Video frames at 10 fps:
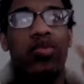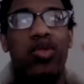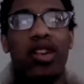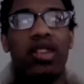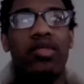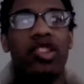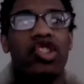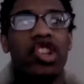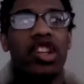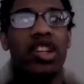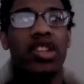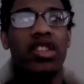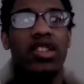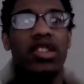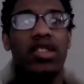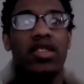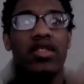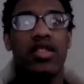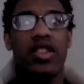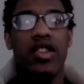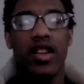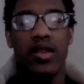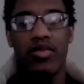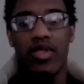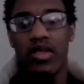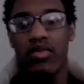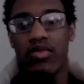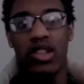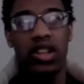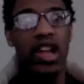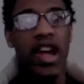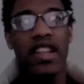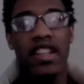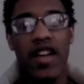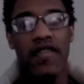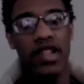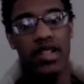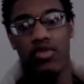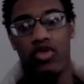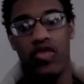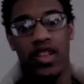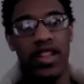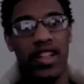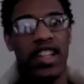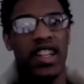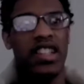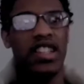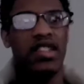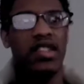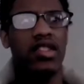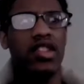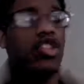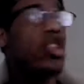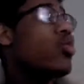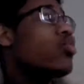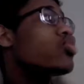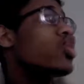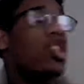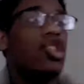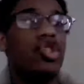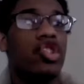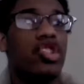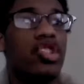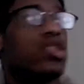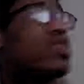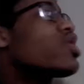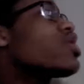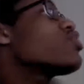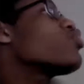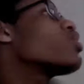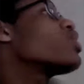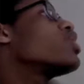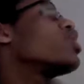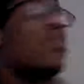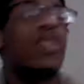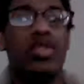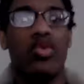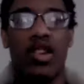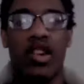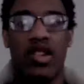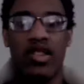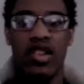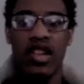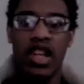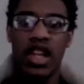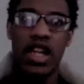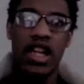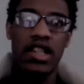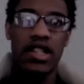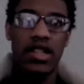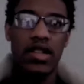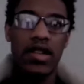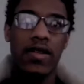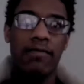pretty much ends. The last half of this movie gets the tone changing, doesn't really go anywhere. It's